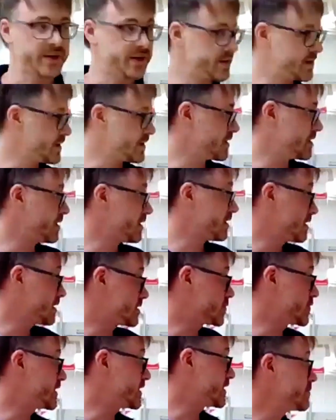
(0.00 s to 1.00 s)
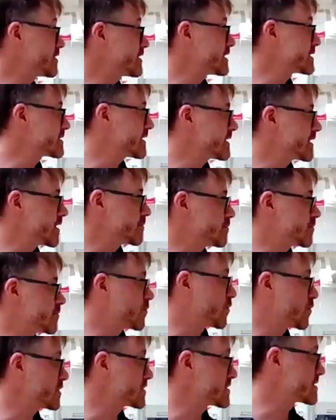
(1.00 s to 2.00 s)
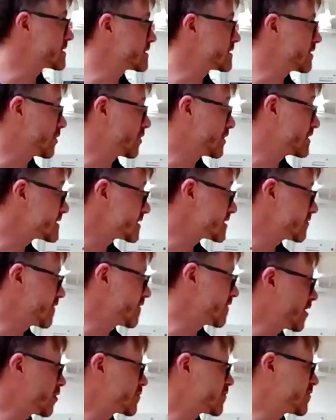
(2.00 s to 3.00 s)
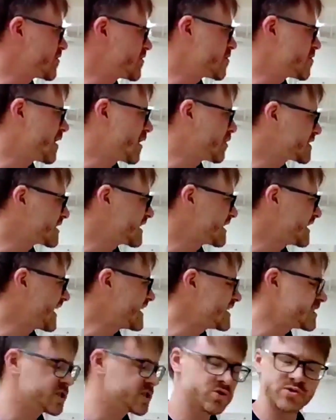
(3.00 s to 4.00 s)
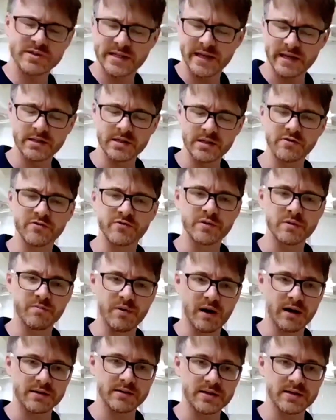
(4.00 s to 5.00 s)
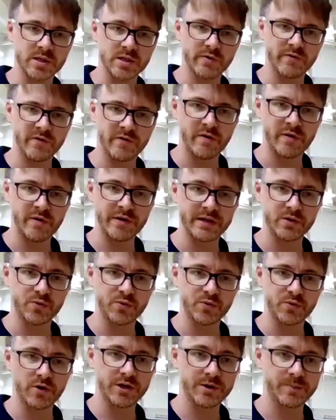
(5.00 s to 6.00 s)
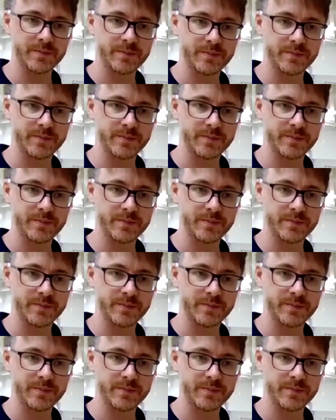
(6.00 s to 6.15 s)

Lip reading: The 3D printer setup is developed with about 8 to 10 different partners of our network.